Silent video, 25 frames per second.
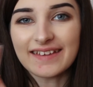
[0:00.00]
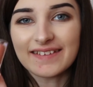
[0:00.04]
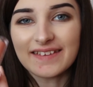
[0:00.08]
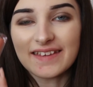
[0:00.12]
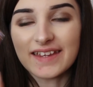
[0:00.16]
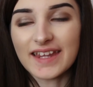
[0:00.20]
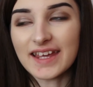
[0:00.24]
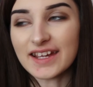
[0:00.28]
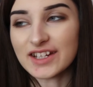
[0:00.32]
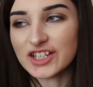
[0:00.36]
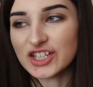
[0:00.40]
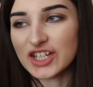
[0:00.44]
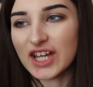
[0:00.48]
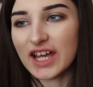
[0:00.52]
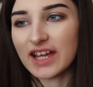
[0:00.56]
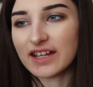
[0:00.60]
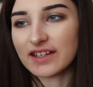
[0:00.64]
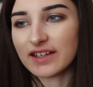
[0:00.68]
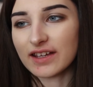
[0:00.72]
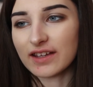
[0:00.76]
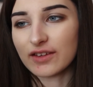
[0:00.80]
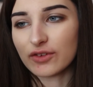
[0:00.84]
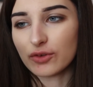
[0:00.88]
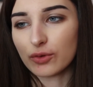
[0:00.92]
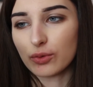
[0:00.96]
so the next shade
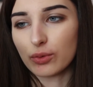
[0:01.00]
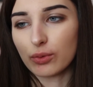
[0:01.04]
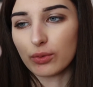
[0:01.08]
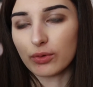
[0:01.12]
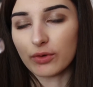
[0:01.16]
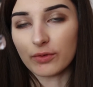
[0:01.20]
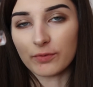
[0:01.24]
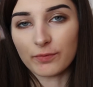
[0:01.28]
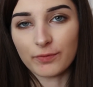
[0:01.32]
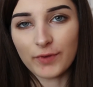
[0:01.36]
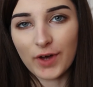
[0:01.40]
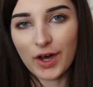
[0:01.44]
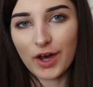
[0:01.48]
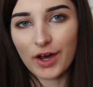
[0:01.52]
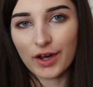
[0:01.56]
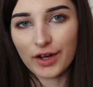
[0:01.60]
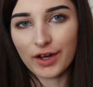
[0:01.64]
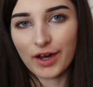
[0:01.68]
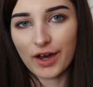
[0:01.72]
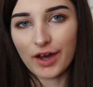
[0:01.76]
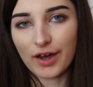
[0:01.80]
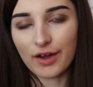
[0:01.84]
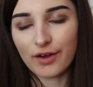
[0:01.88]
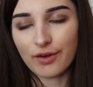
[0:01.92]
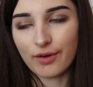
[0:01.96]
is called
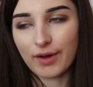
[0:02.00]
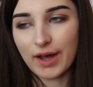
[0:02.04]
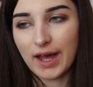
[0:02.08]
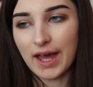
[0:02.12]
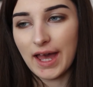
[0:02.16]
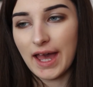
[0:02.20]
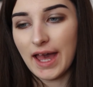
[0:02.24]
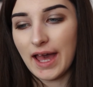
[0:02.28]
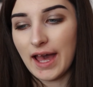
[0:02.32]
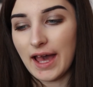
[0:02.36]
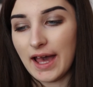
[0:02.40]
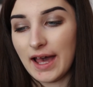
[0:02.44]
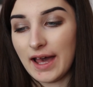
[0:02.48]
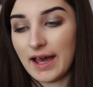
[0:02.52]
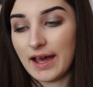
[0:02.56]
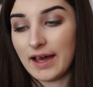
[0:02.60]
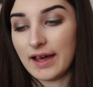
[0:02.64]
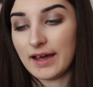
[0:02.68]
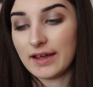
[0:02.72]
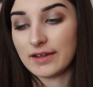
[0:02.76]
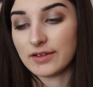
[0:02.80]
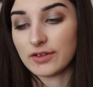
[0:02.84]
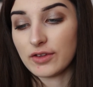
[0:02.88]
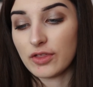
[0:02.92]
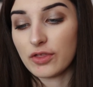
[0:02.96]
Virgo,
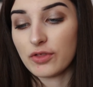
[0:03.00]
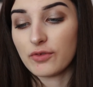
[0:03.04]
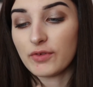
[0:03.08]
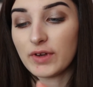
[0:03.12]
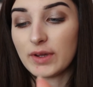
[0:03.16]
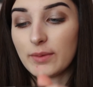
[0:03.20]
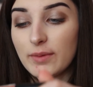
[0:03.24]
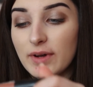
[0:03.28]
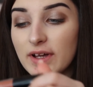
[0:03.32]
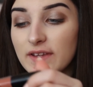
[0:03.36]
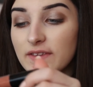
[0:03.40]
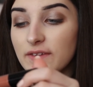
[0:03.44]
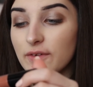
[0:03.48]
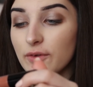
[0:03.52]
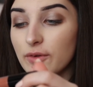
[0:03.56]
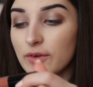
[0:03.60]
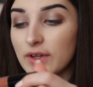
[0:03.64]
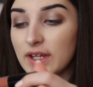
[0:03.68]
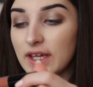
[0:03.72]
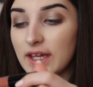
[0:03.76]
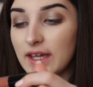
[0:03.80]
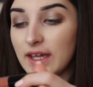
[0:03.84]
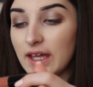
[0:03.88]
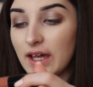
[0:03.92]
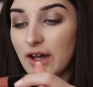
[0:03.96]
and the 3 words on
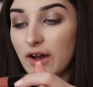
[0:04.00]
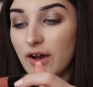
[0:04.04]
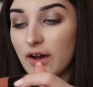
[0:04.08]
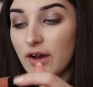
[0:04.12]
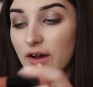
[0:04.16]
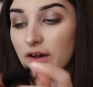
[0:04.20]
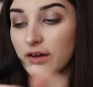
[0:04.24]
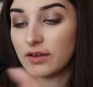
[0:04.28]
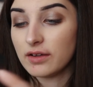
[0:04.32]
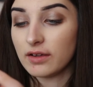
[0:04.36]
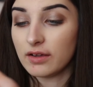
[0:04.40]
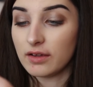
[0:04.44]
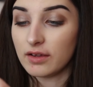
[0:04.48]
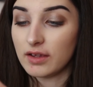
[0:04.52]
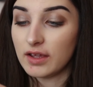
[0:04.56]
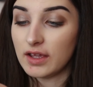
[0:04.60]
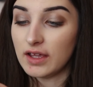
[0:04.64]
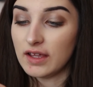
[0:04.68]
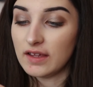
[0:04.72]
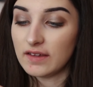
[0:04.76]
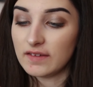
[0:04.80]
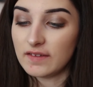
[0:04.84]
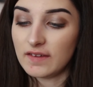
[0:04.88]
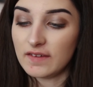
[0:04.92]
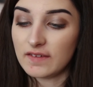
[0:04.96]
here are
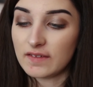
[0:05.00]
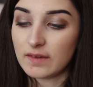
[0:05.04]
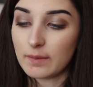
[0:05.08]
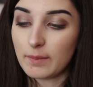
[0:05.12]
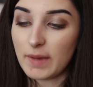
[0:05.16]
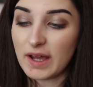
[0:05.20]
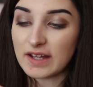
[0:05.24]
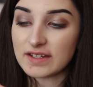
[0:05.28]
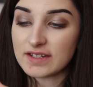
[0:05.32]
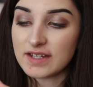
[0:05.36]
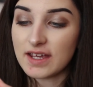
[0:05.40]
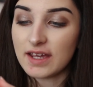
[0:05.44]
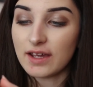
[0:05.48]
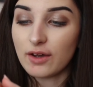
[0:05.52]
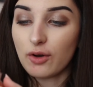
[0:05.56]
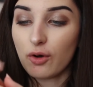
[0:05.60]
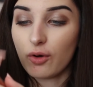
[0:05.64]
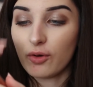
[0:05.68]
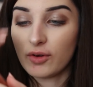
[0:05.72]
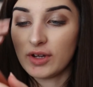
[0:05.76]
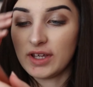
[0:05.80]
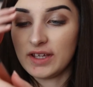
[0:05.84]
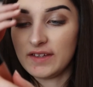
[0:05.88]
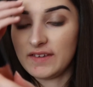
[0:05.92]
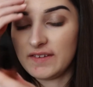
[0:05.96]
systematic,
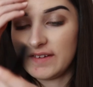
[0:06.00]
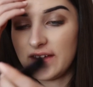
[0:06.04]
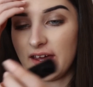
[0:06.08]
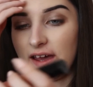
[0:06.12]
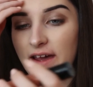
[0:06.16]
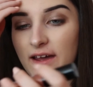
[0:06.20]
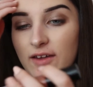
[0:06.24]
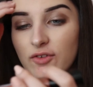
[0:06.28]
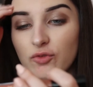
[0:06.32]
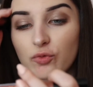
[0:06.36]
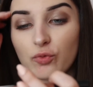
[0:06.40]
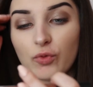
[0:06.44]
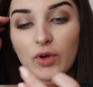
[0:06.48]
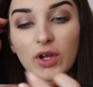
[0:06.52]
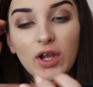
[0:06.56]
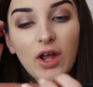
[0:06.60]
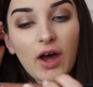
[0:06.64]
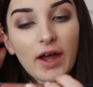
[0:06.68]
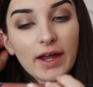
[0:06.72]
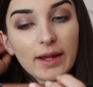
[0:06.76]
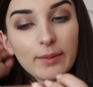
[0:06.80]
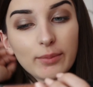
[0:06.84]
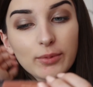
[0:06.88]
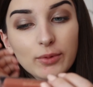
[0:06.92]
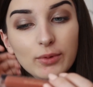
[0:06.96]
honest and
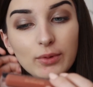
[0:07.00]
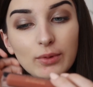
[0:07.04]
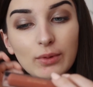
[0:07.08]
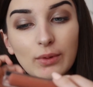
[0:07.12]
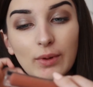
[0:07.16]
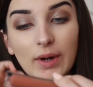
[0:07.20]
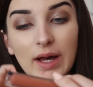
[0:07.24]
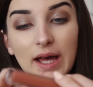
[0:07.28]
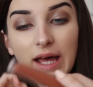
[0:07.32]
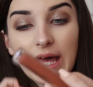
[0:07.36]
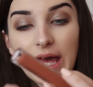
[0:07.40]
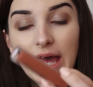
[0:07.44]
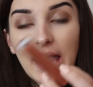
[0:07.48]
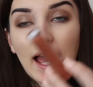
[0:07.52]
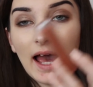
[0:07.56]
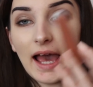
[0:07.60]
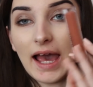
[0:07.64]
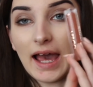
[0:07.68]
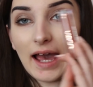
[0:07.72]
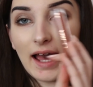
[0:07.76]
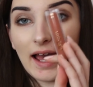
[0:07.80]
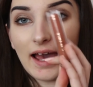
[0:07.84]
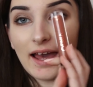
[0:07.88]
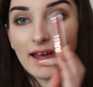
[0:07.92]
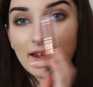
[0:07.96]
reliable,
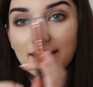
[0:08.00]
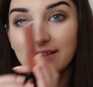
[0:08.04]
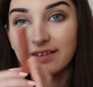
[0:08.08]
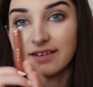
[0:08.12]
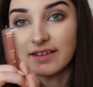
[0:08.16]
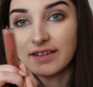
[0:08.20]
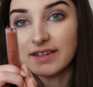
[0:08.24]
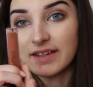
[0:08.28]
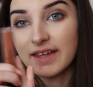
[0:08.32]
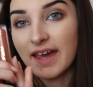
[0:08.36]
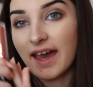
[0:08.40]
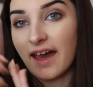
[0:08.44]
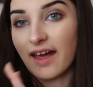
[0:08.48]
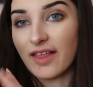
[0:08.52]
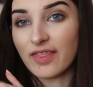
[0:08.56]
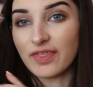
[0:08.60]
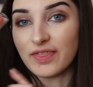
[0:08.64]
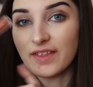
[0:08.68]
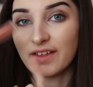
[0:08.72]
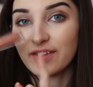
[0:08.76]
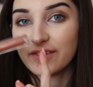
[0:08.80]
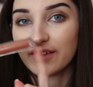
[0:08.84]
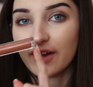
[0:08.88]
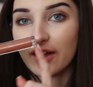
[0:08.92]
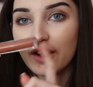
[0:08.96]
and yeah,
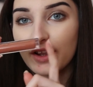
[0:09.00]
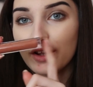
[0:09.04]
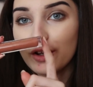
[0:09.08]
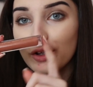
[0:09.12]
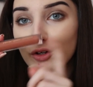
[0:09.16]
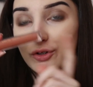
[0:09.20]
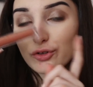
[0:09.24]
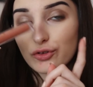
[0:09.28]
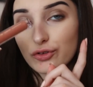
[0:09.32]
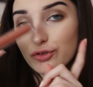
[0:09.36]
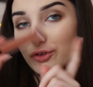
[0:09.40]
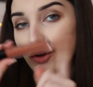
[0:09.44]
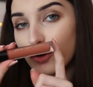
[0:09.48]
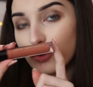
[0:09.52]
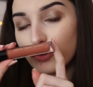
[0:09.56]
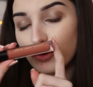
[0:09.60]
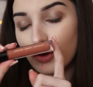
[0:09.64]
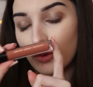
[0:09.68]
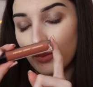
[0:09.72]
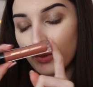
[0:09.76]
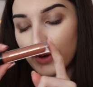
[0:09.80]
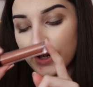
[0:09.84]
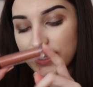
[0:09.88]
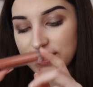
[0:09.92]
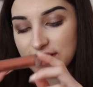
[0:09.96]
this colour looks so
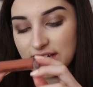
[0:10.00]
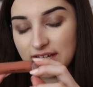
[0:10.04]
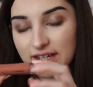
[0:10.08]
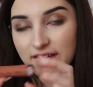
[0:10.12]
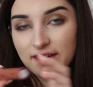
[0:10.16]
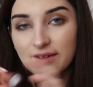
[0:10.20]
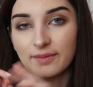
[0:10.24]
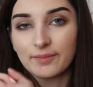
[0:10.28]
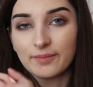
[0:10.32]
pretty.